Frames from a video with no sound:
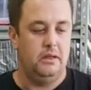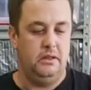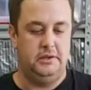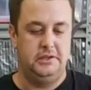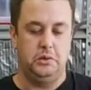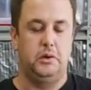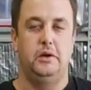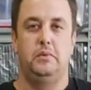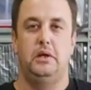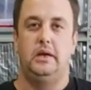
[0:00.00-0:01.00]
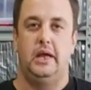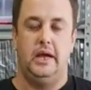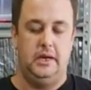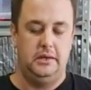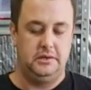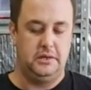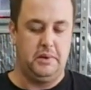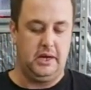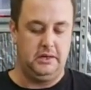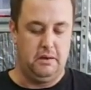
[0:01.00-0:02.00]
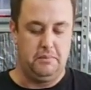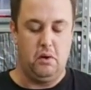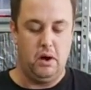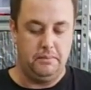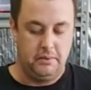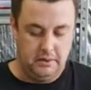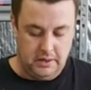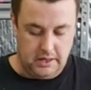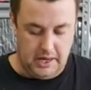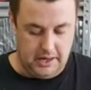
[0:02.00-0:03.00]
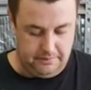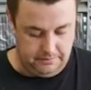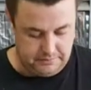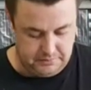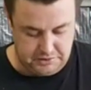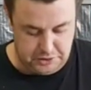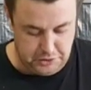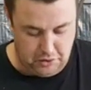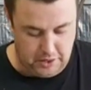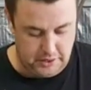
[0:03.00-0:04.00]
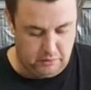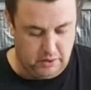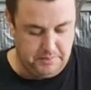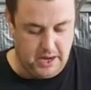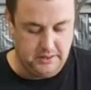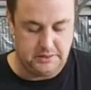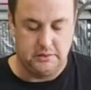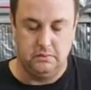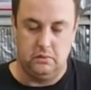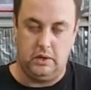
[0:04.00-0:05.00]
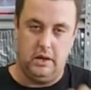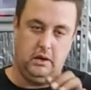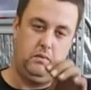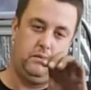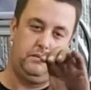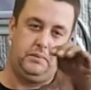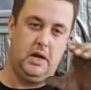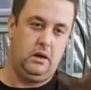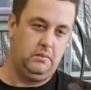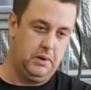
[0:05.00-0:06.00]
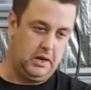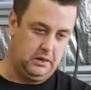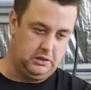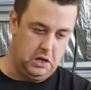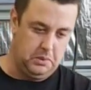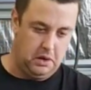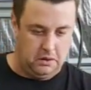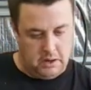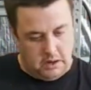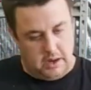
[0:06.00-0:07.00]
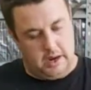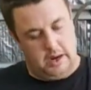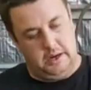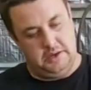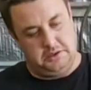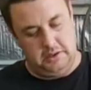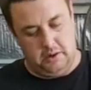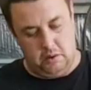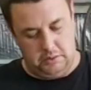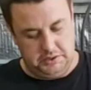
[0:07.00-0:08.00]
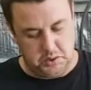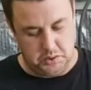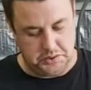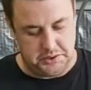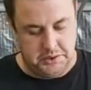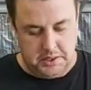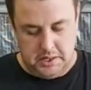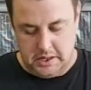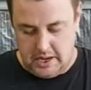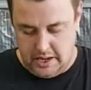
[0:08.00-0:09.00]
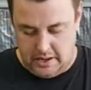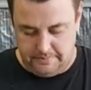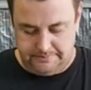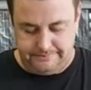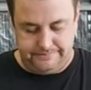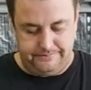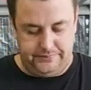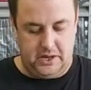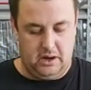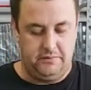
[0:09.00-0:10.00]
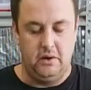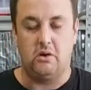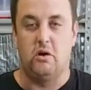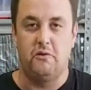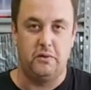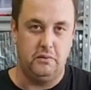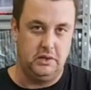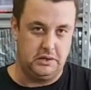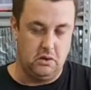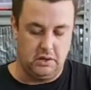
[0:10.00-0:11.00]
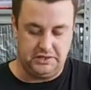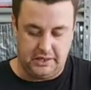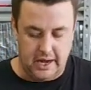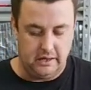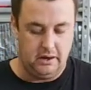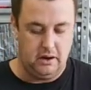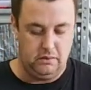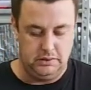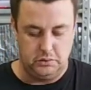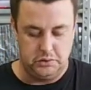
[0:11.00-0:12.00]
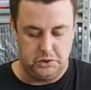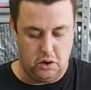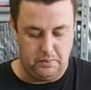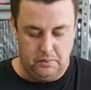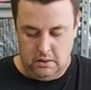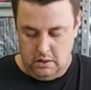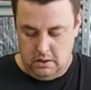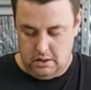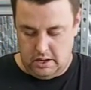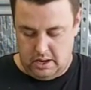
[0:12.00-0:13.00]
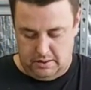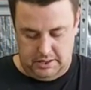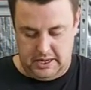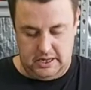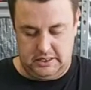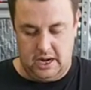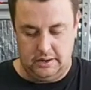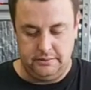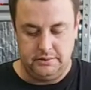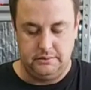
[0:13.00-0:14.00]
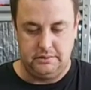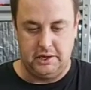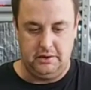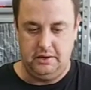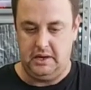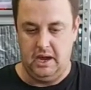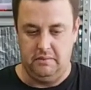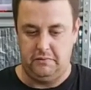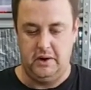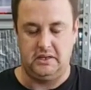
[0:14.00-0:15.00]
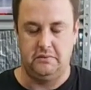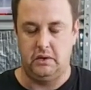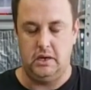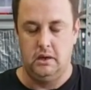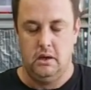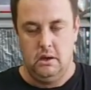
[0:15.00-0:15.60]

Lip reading: this is all you really need to make a dump pipe. 2 90-degree bends will get you down the back of the turbo and into your old exhaust. Now, if you're not confident with this, guys, you can go to an exhaust shop and get it done. So you can effectively